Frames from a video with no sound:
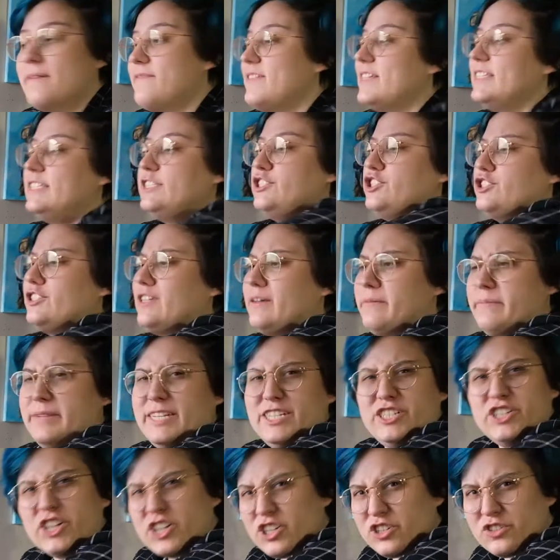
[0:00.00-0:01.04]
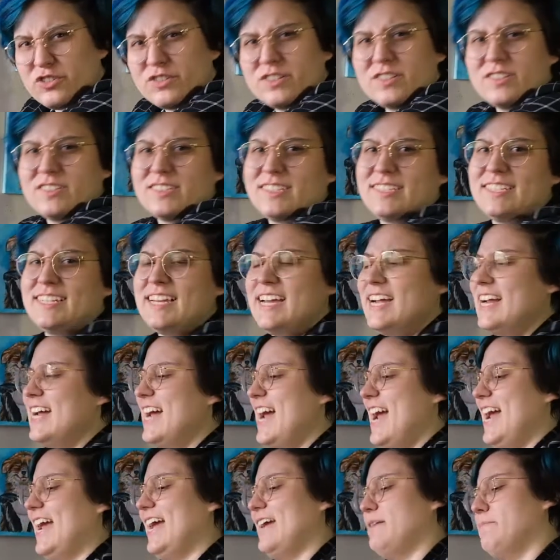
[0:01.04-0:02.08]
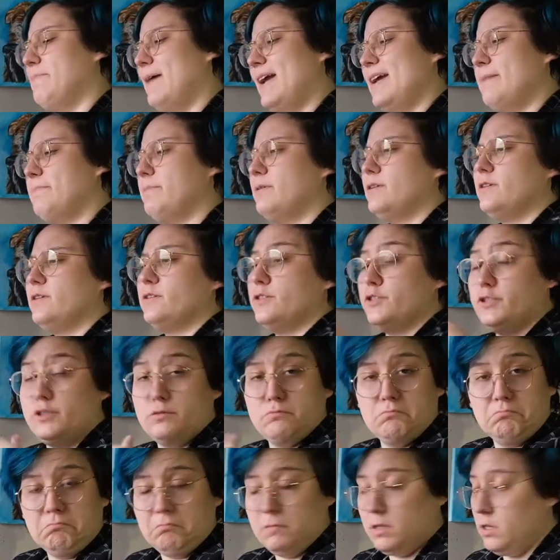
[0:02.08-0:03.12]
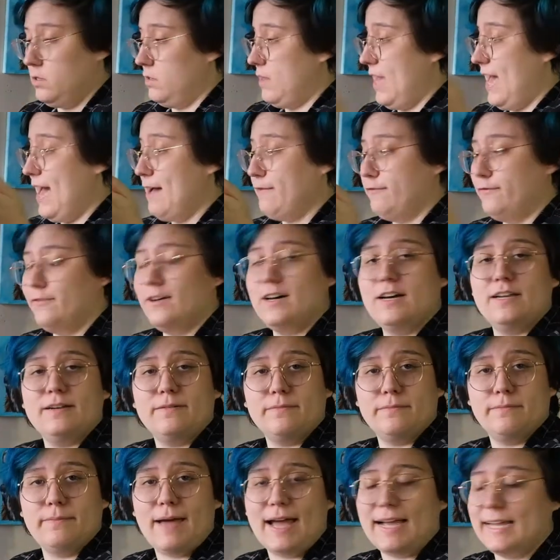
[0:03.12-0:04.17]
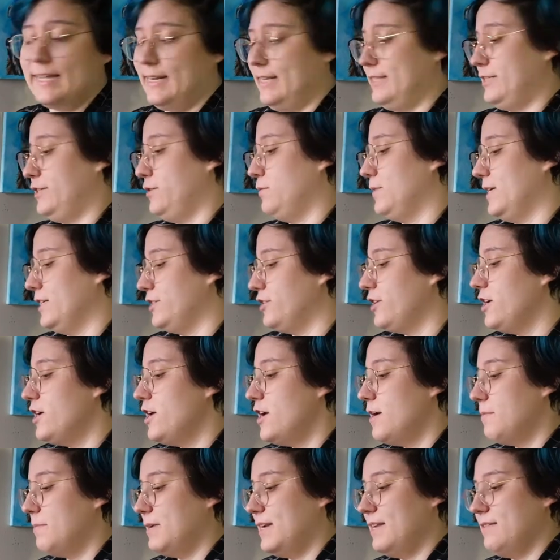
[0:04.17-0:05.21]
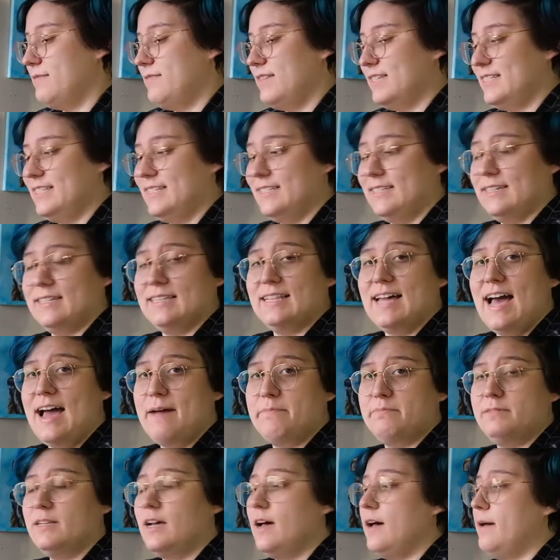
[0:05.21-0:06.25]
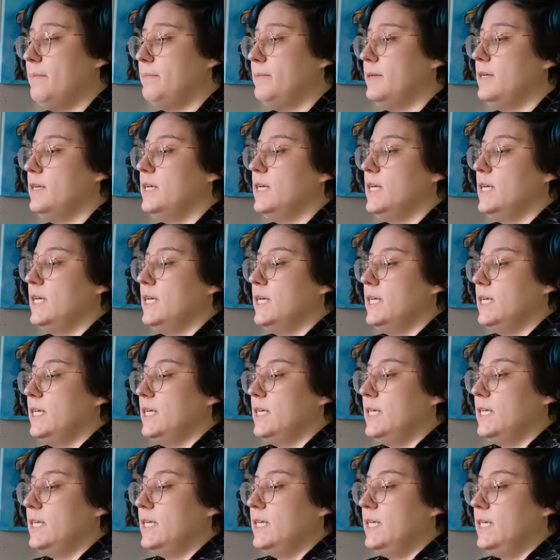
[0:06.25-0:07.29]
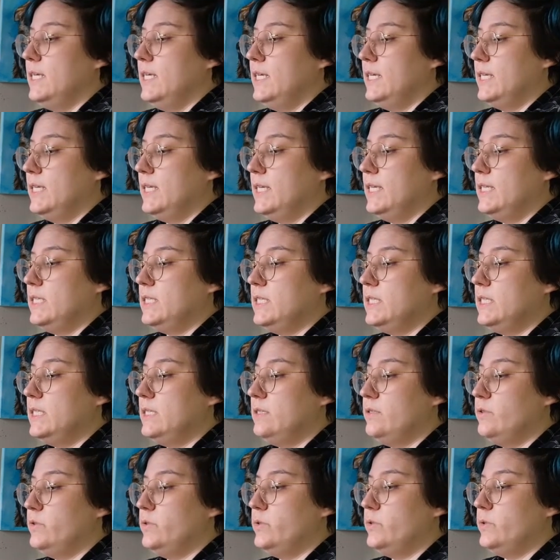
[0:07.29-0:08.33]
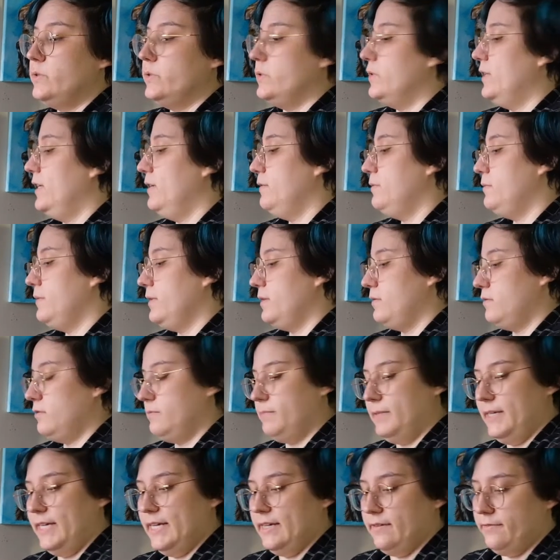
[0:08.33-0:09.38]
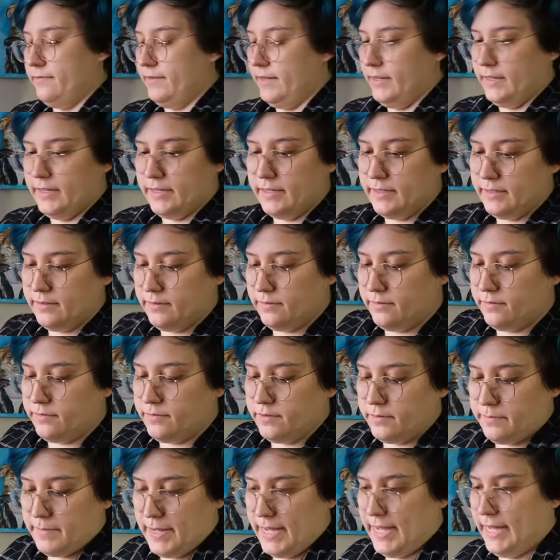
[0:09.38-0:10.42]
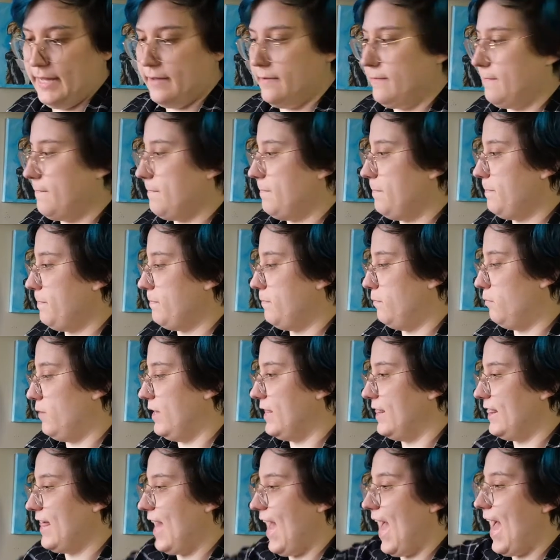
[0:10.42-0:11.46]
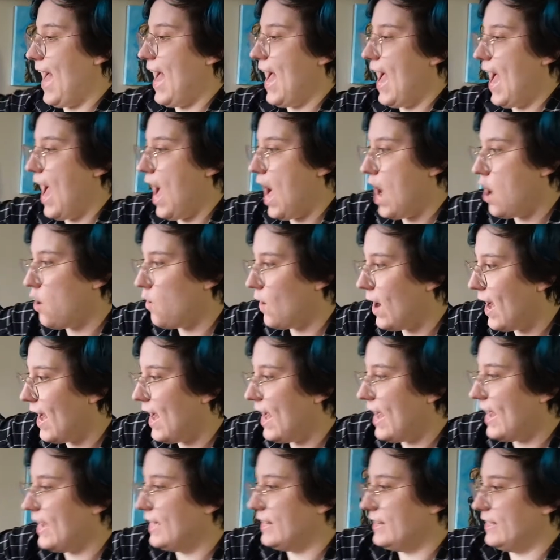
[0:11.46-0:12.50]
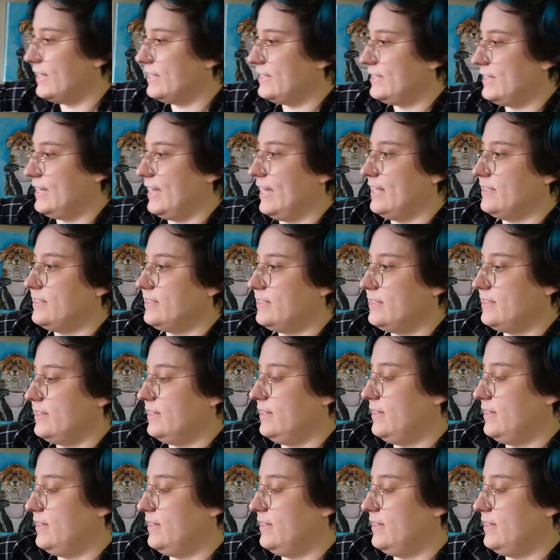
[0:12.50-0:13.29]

If this is just going to be journals and papers, have fun, pack it as you wish. But if this is a laptop, ew, it would be iffy for me with how high this gets.